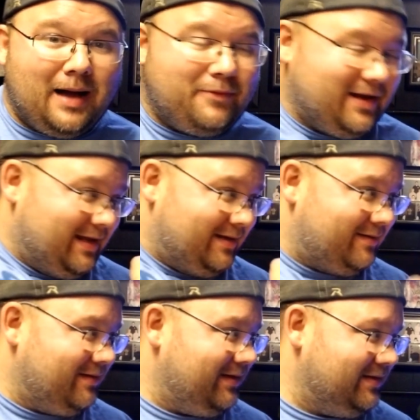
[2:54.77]
it in
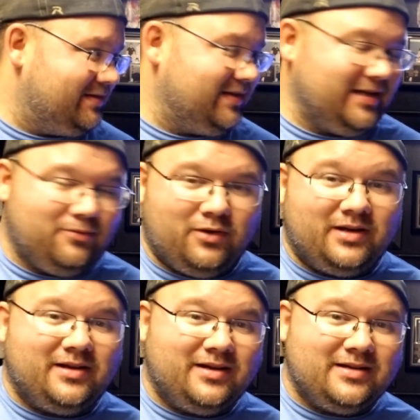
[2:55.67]
and see what it
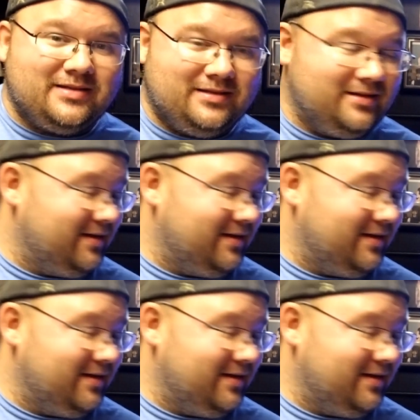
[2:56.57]
does and